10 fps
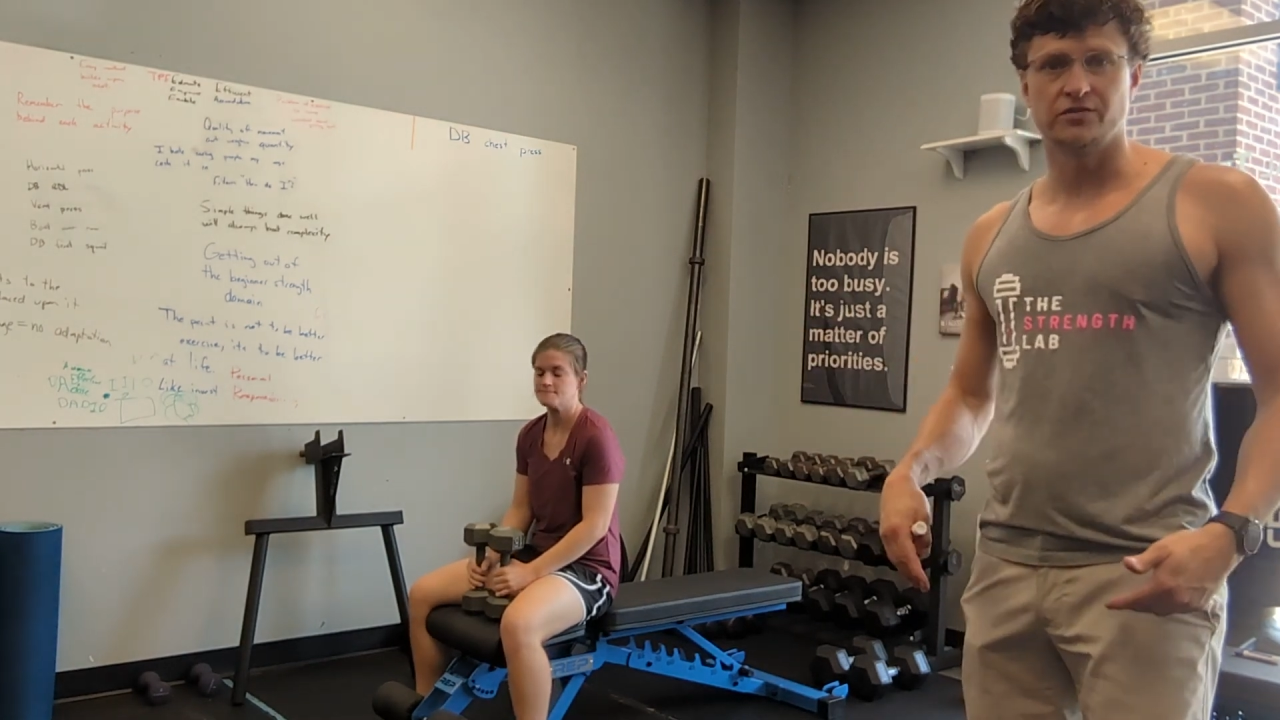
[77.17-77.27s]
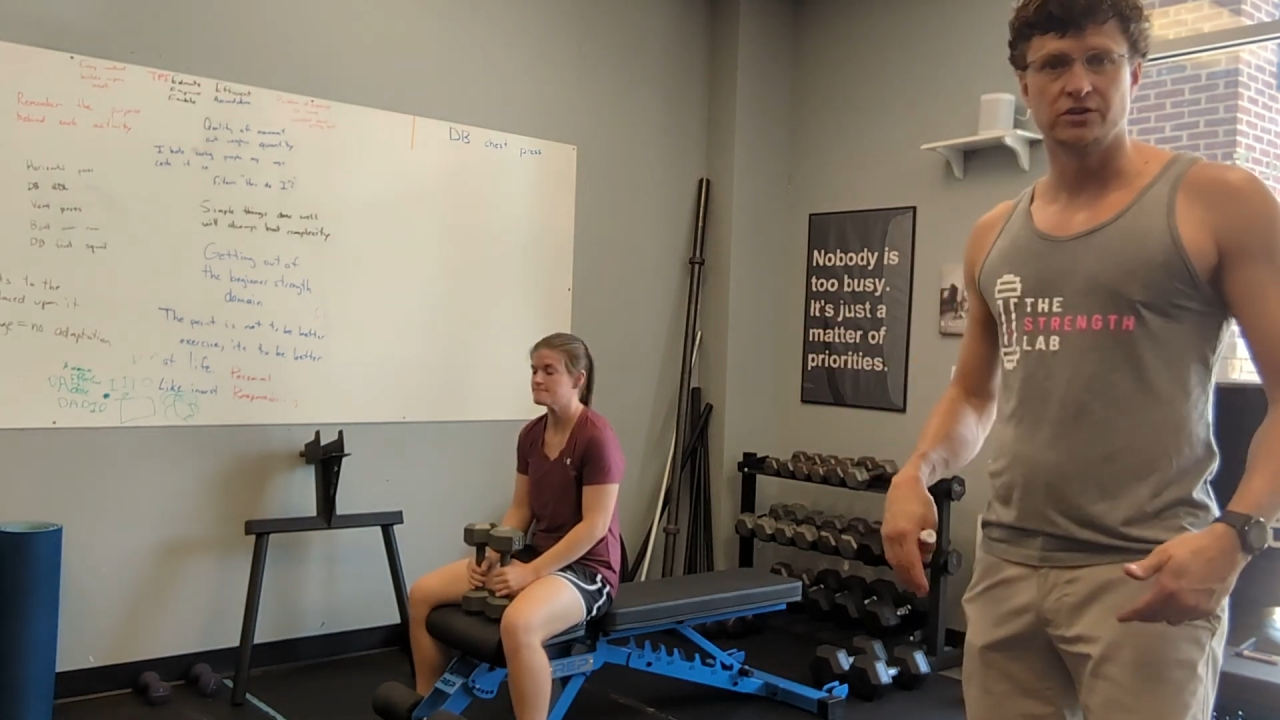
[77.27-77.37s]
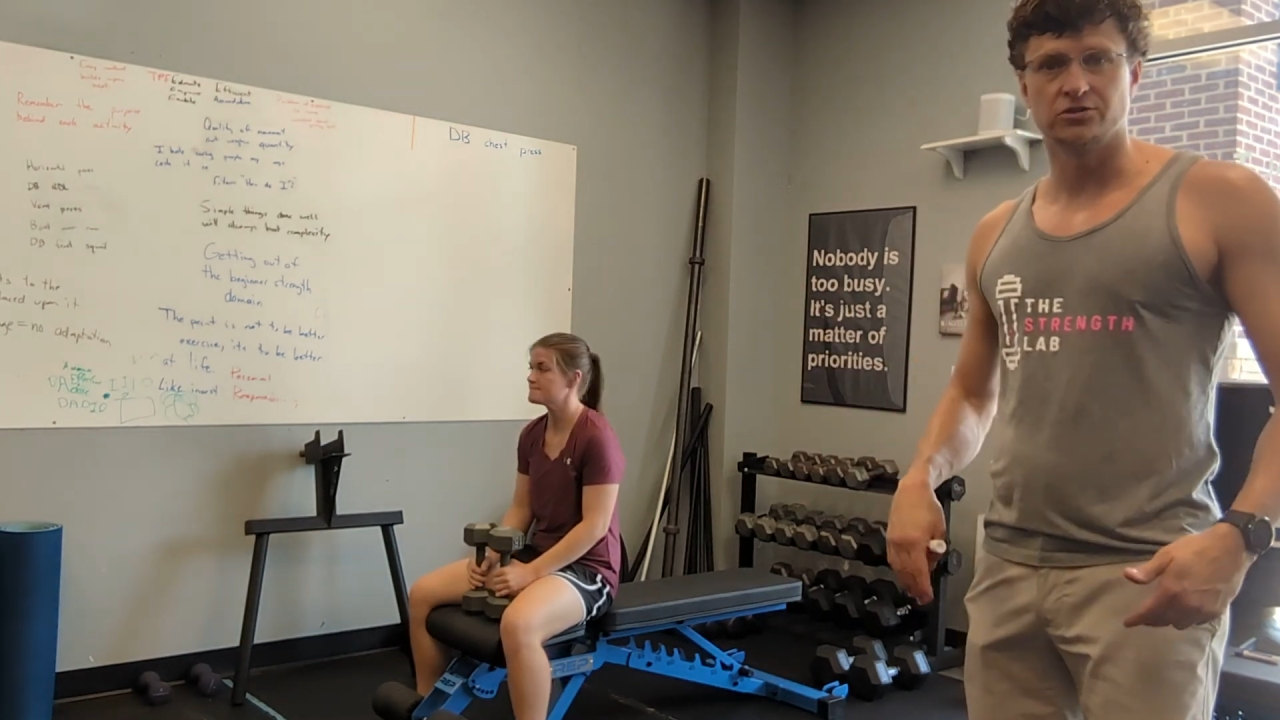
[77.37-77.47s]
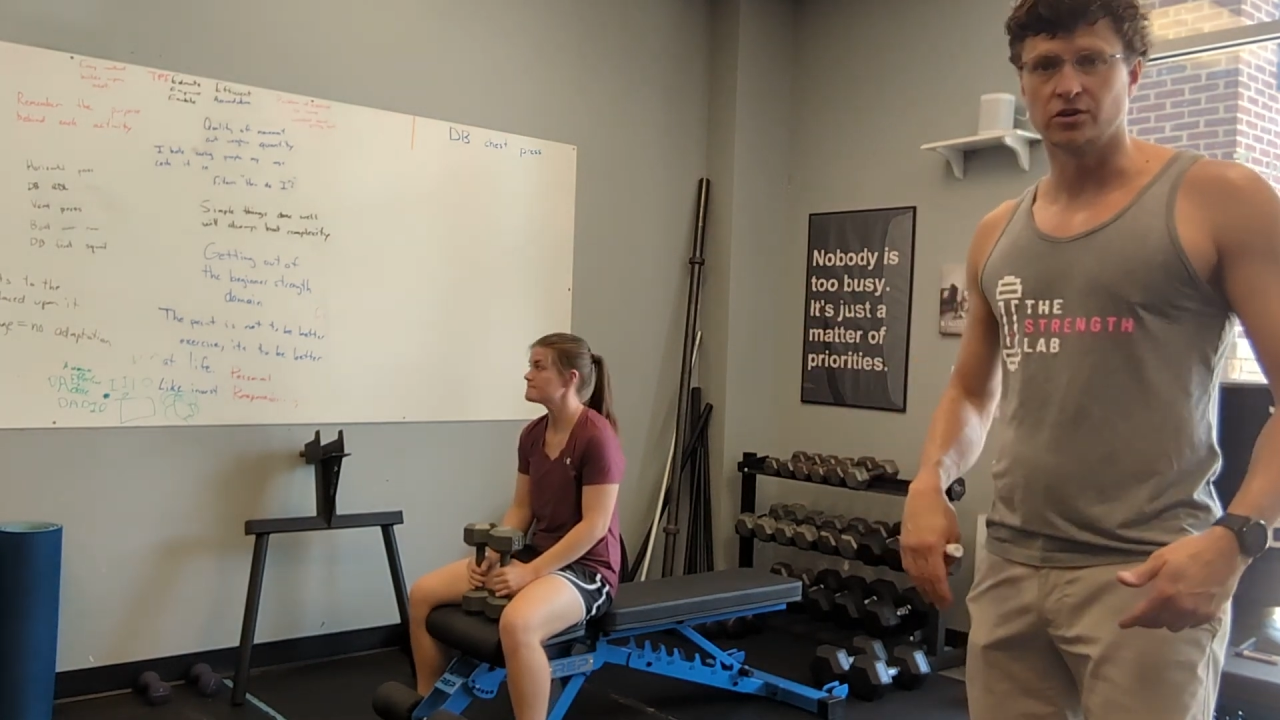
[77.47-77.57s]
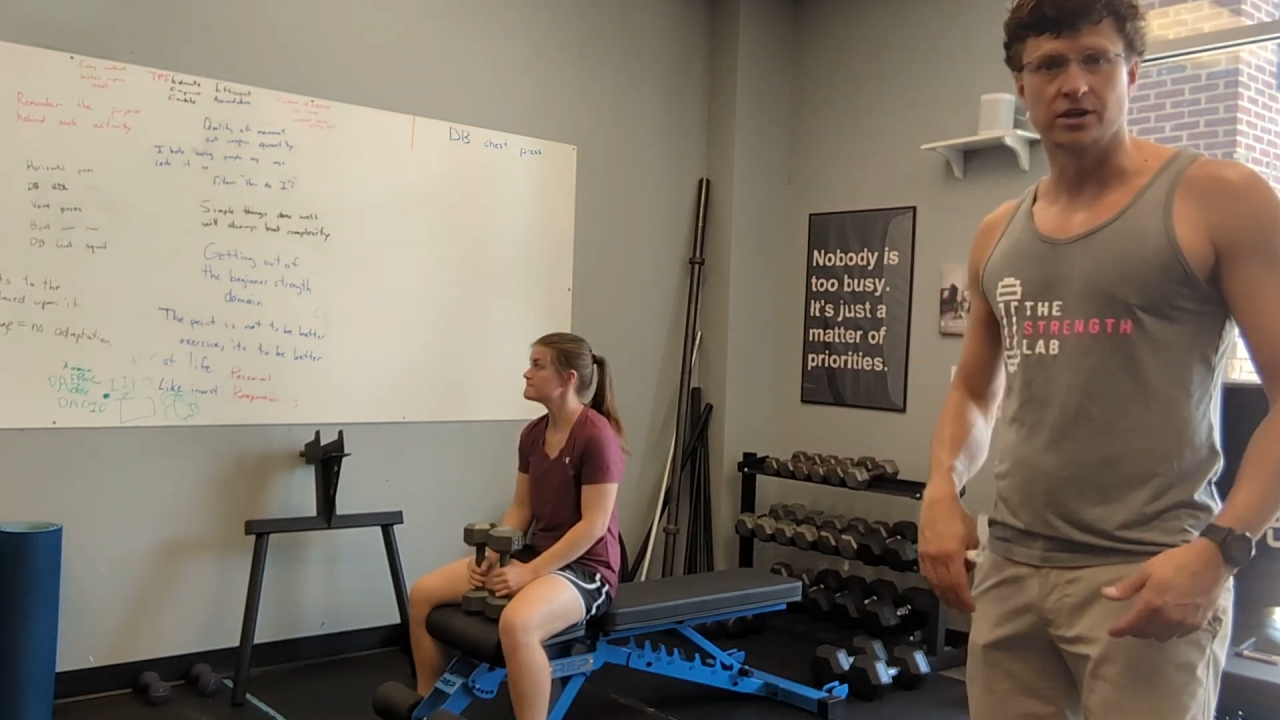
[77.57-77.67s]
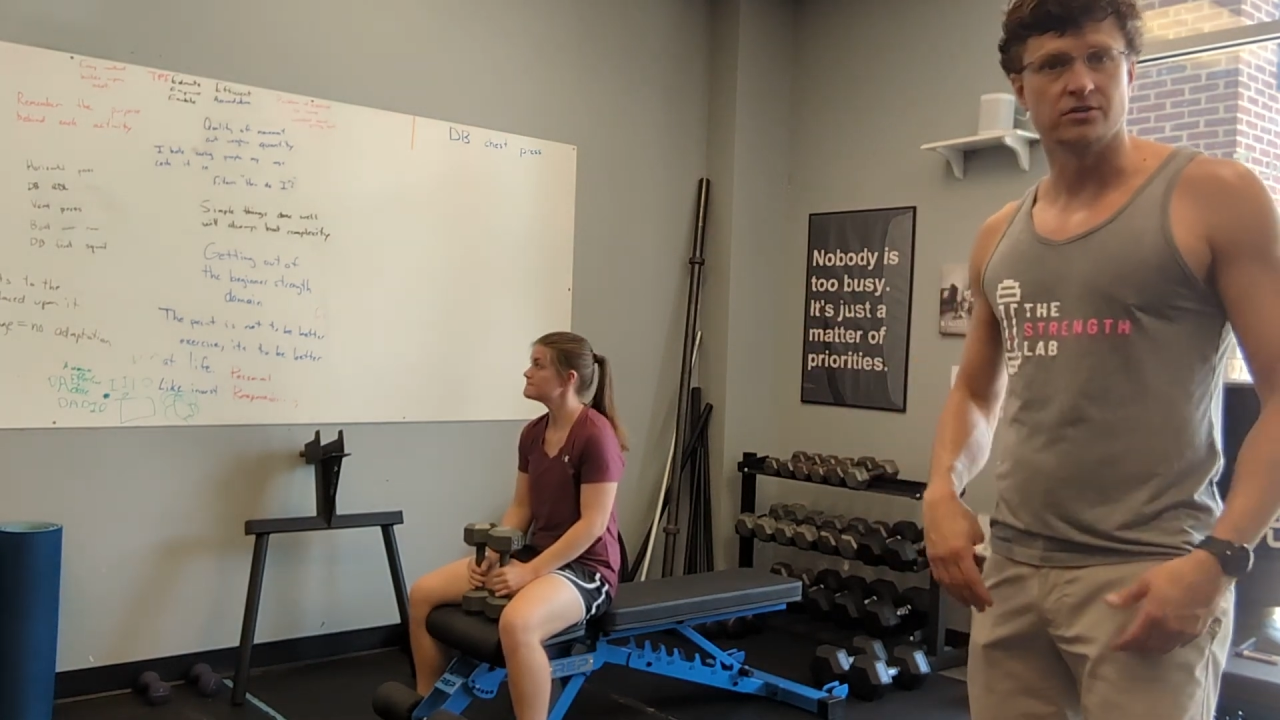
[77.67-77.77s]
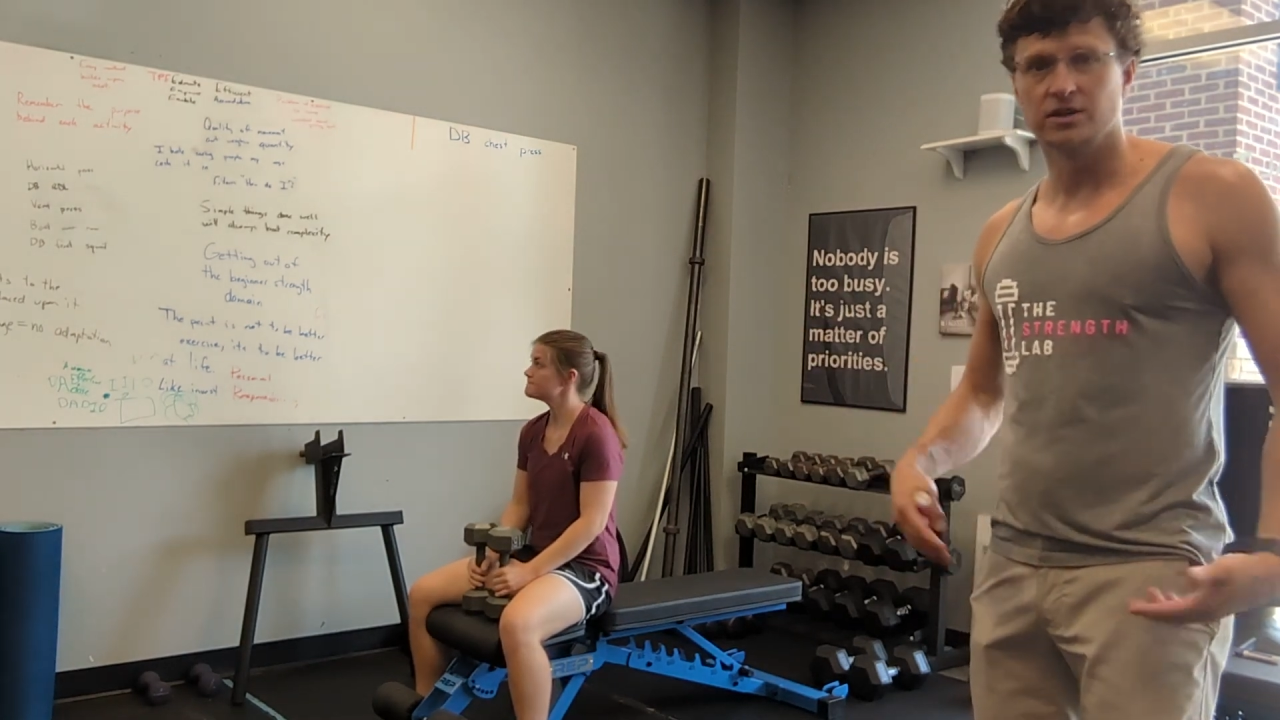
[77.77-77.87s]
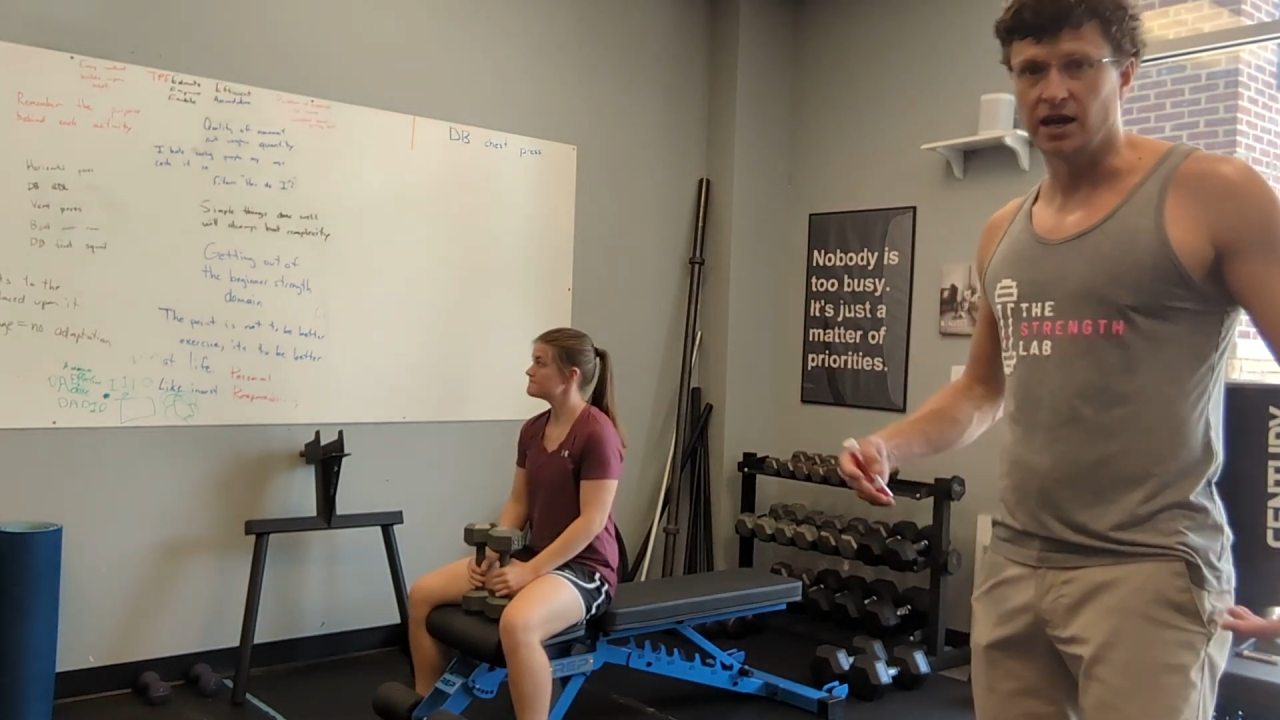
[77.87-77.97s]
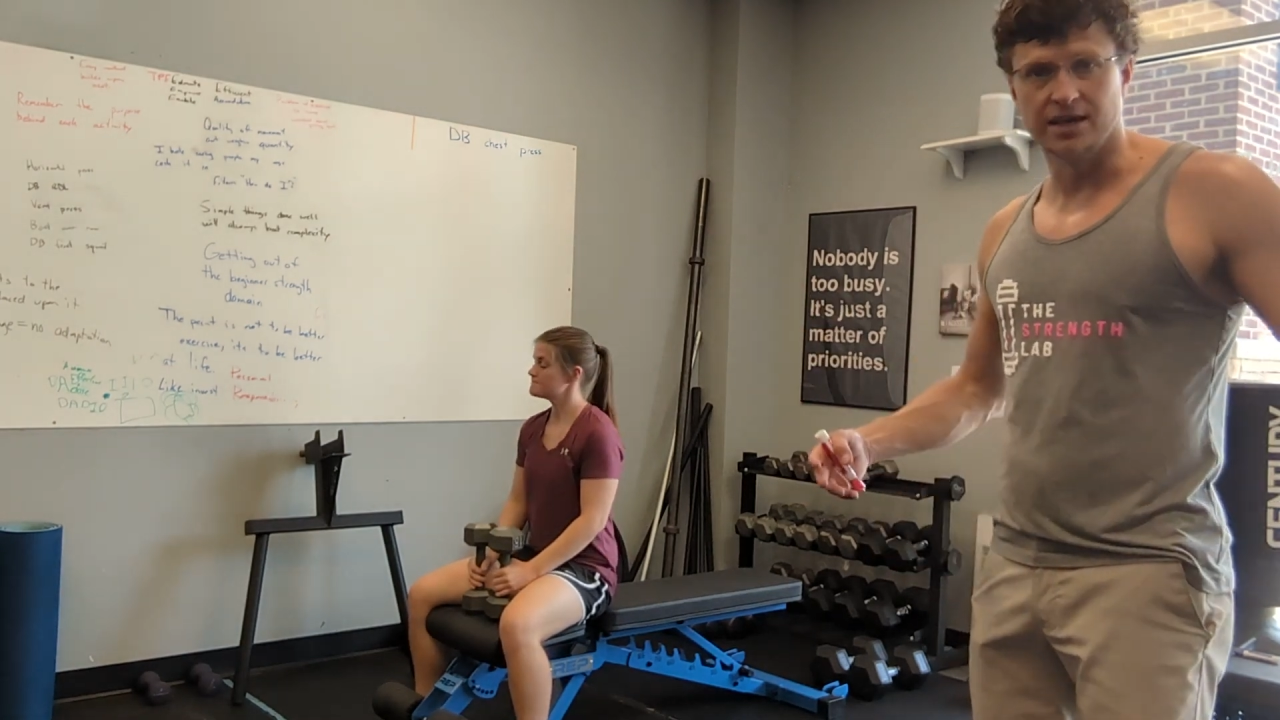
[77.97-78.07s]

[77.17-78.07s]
feet on the ground.